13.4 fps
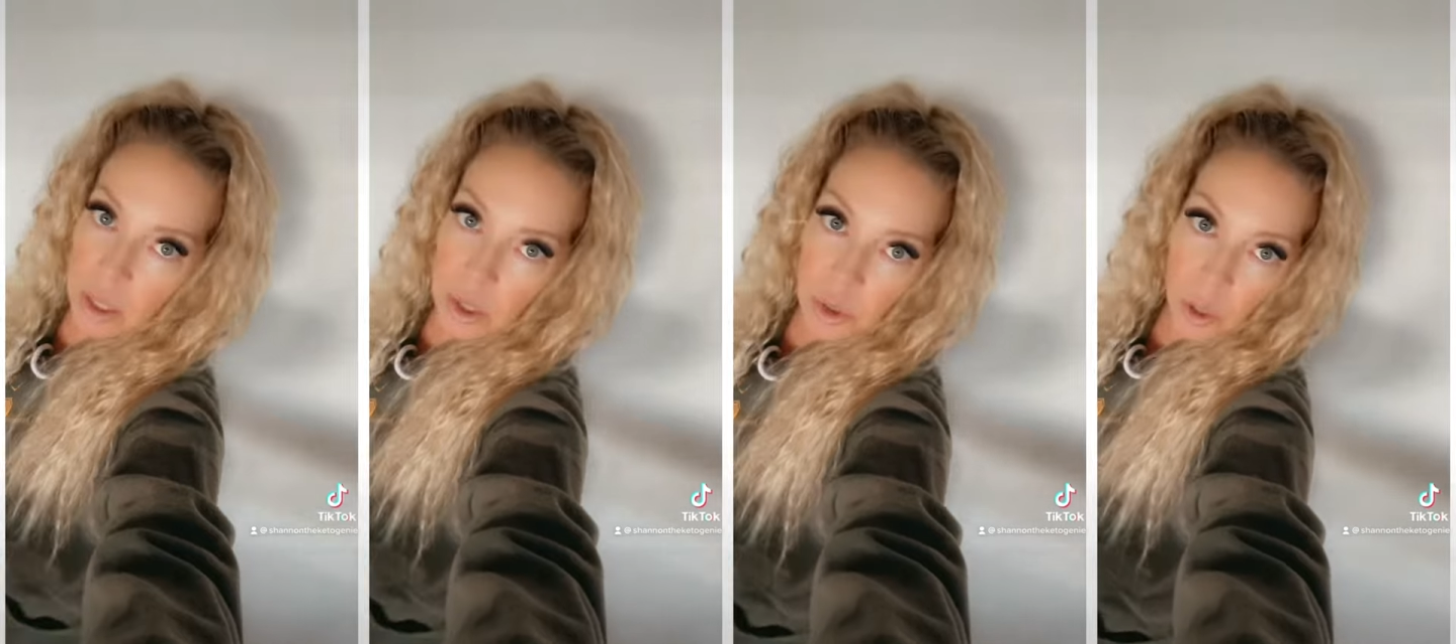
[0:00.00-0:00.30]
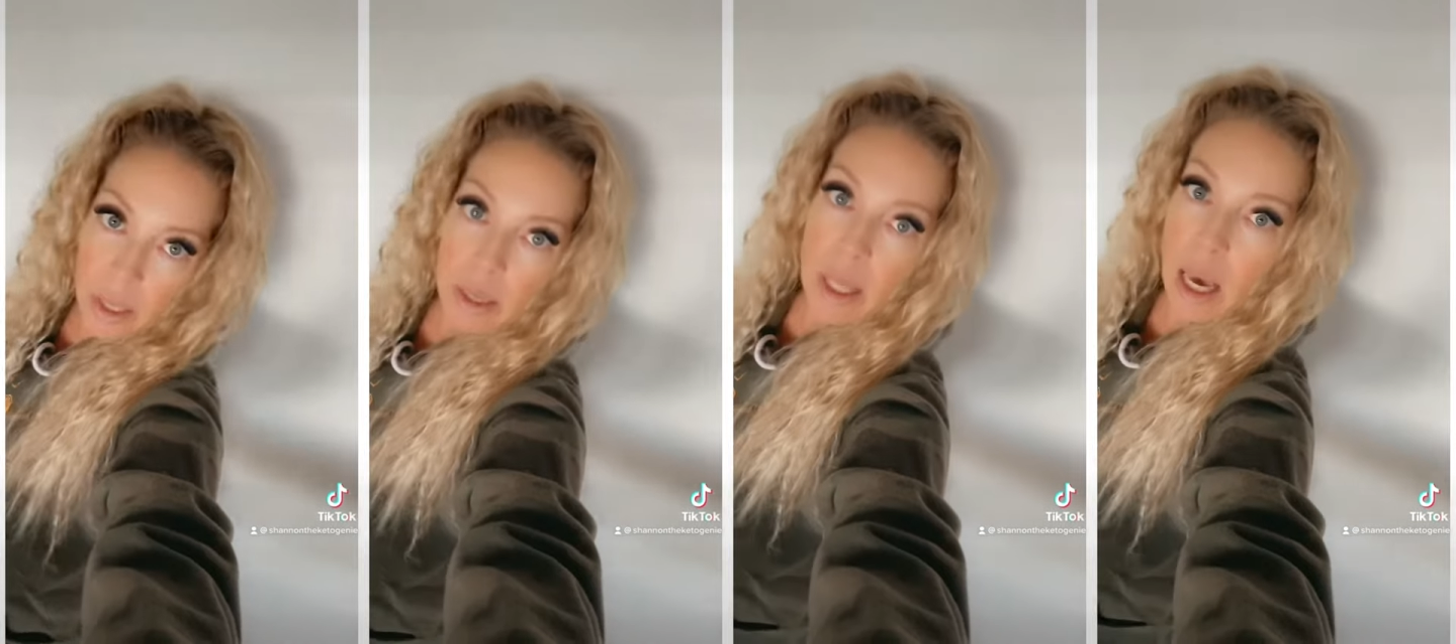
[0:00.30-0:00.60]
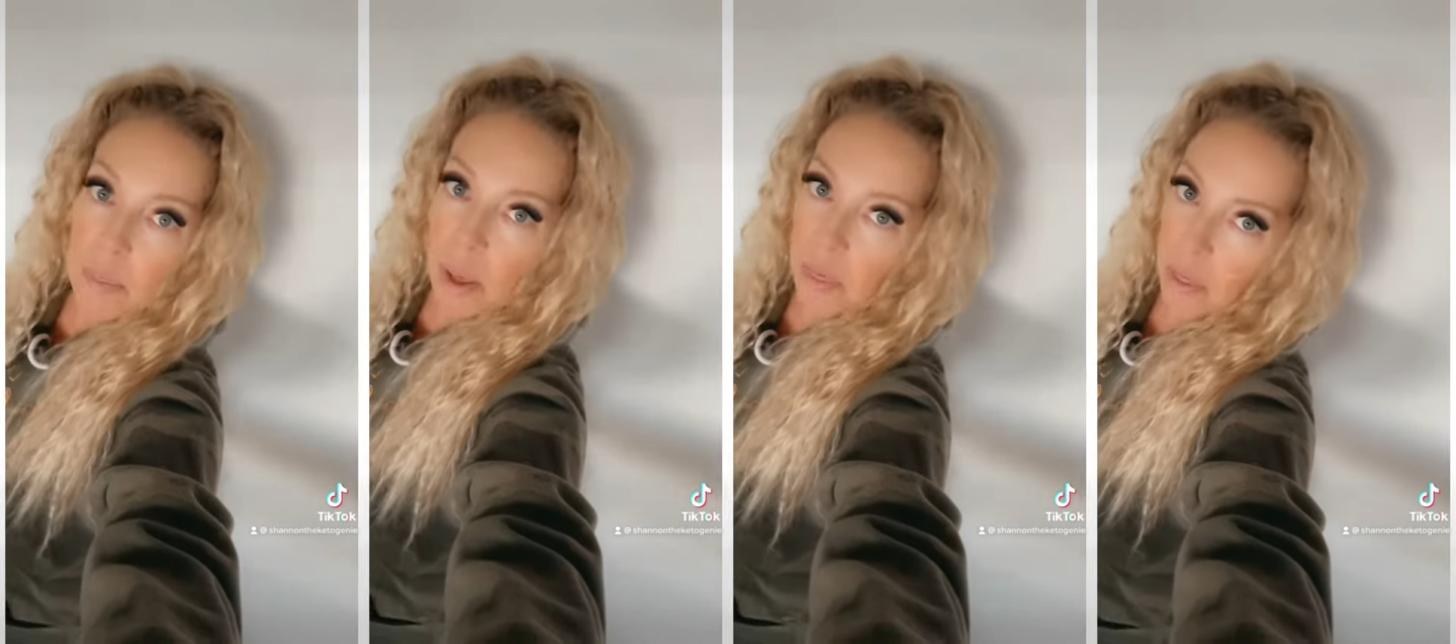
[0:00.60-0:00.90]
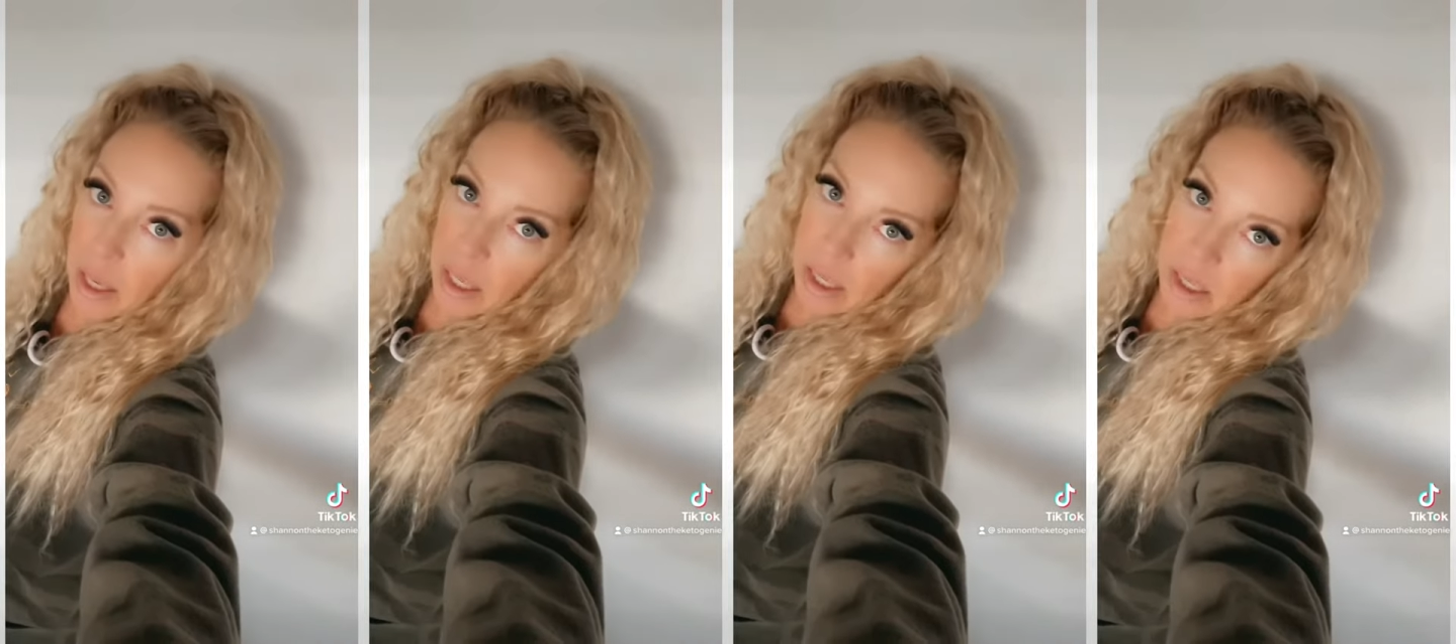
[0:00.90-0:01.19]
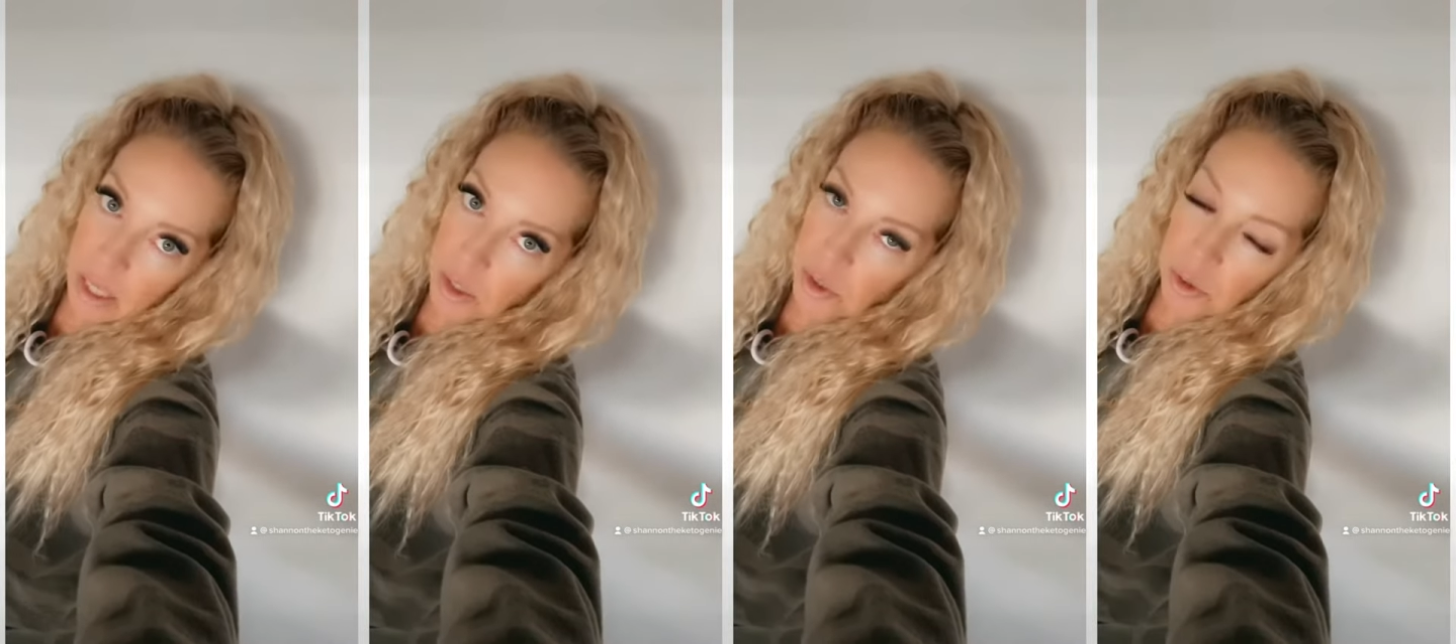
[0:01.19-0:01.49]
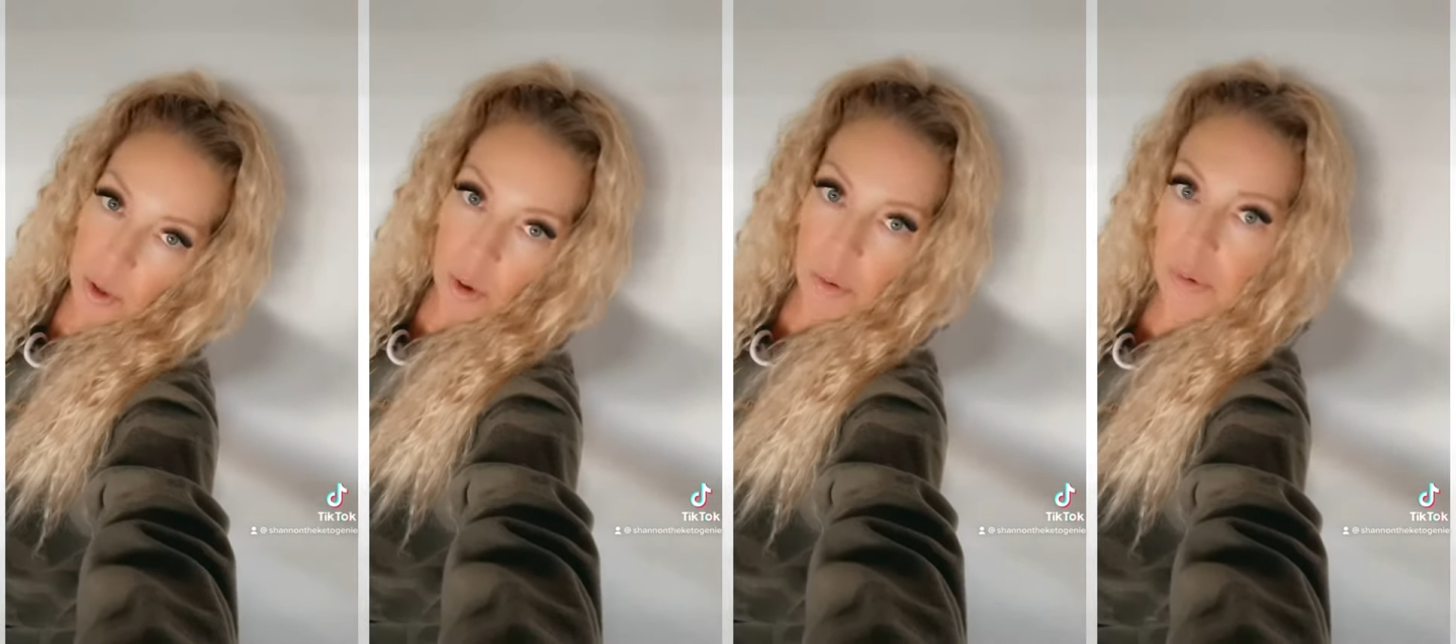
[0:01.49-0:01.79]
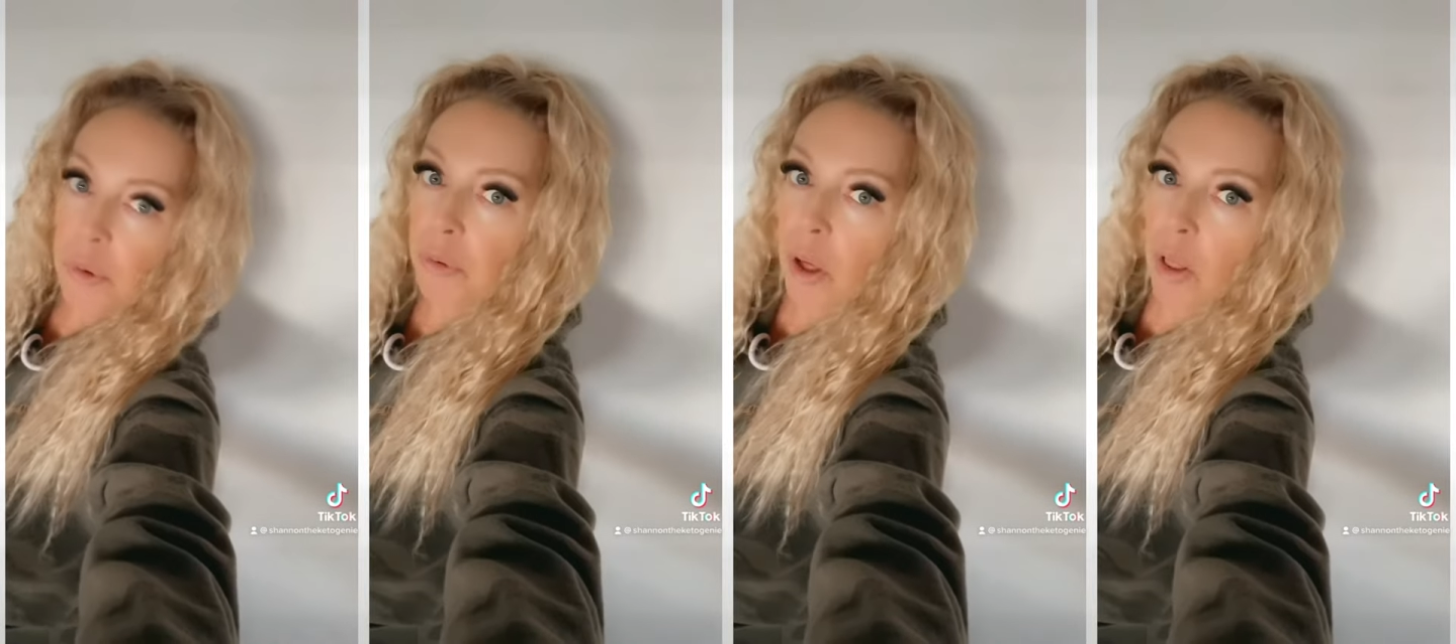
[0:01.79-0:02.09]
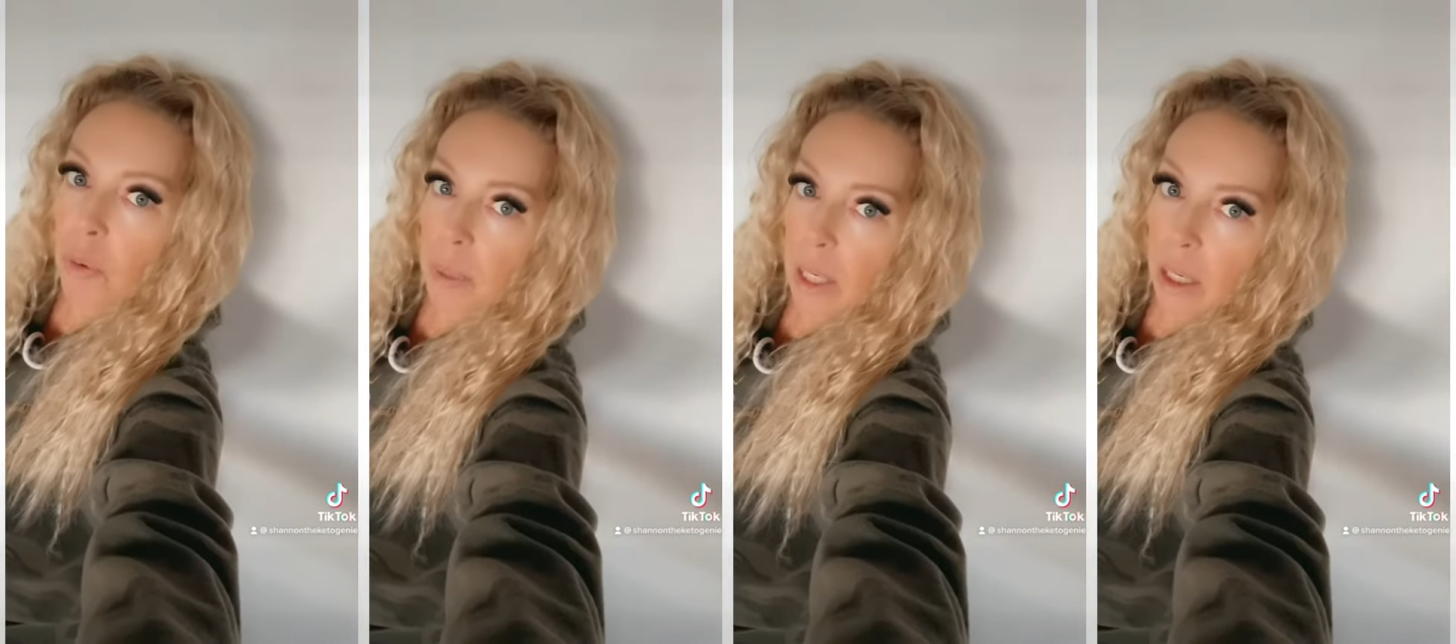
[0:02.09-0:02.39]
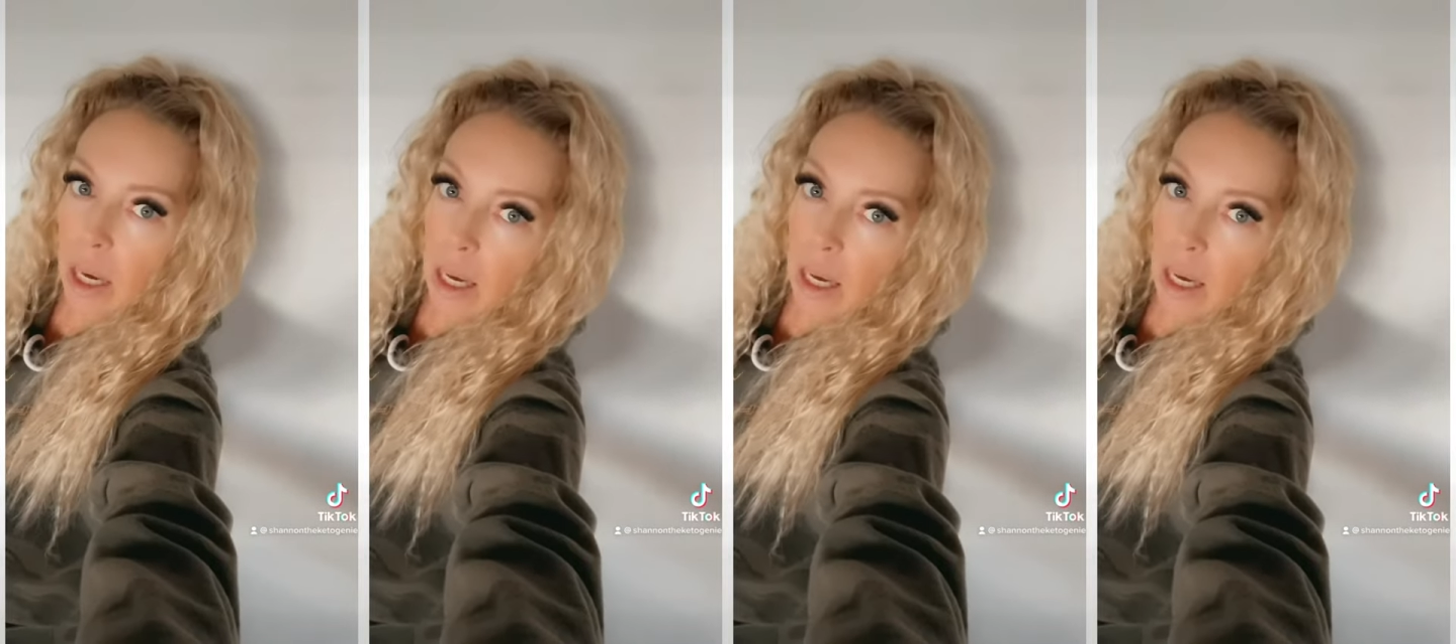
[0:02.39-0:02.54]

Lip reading: joined lab athletics, as you know, if you follow me,